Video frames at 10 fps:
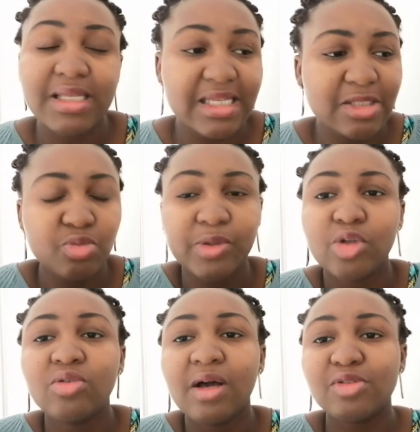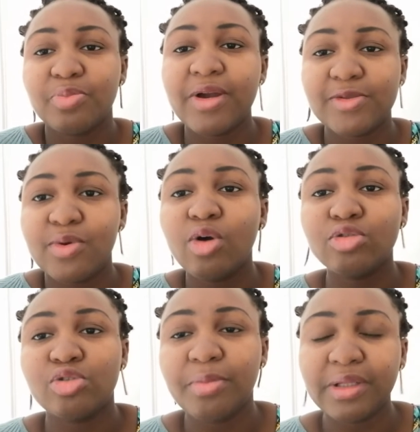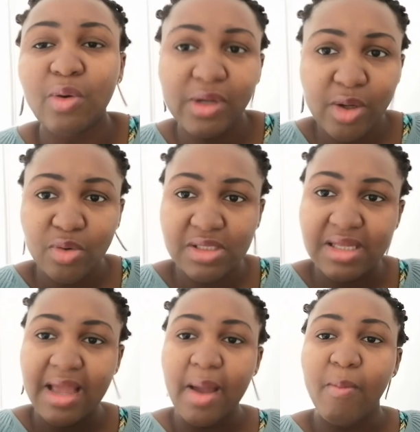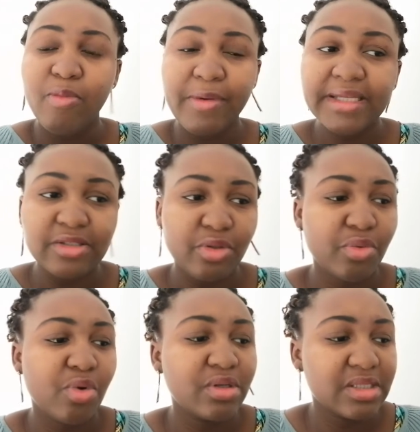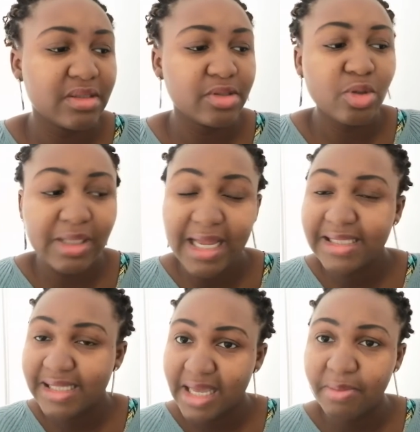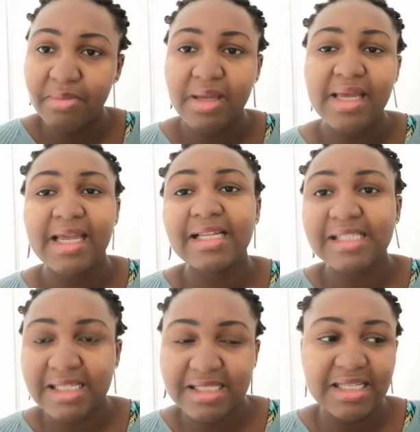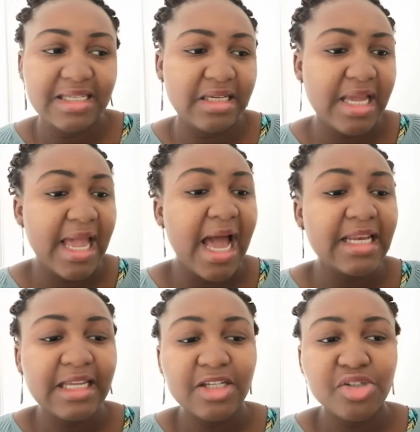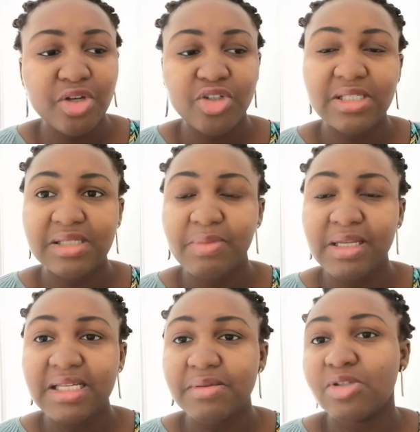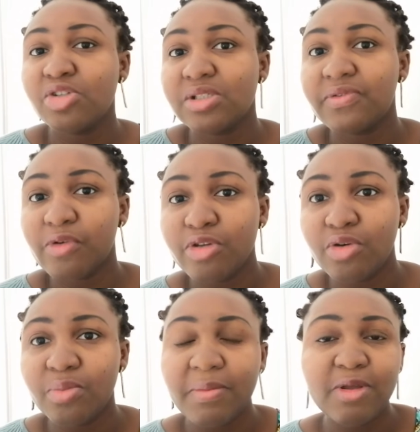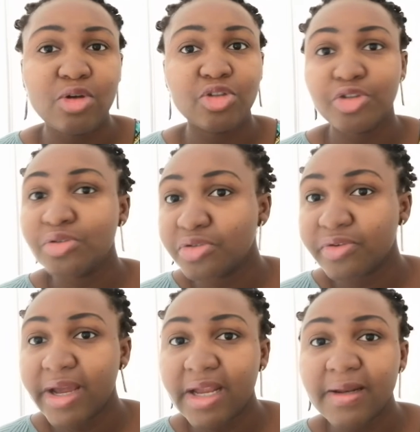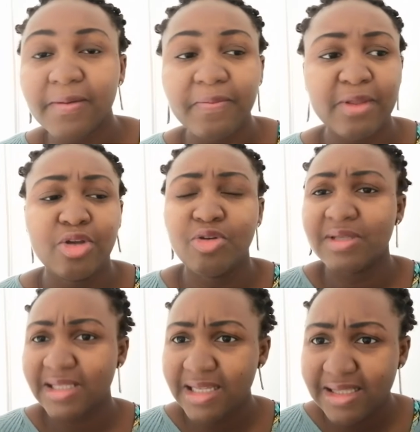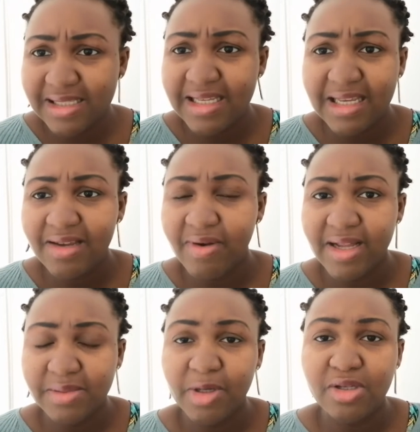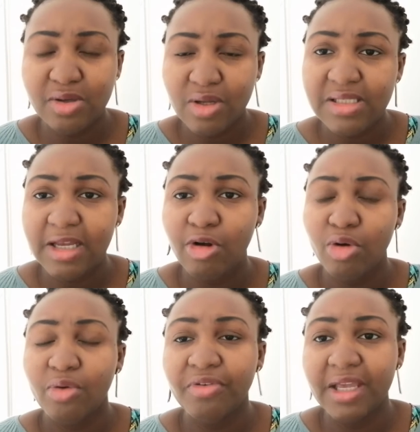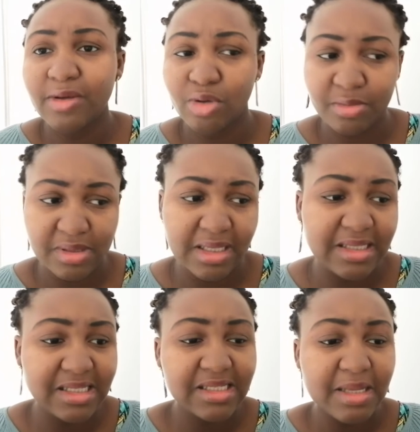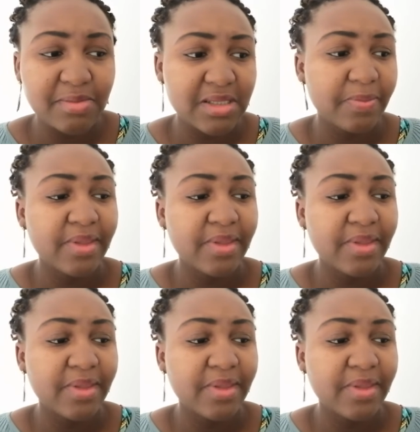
He said we don't know how to pray as we ought to, but the Holy Ghost prays through us. So let him intercede. And it's not just, many times, not just for you, maybe your children, your city, right? Because God is a God of kingdoms and systems.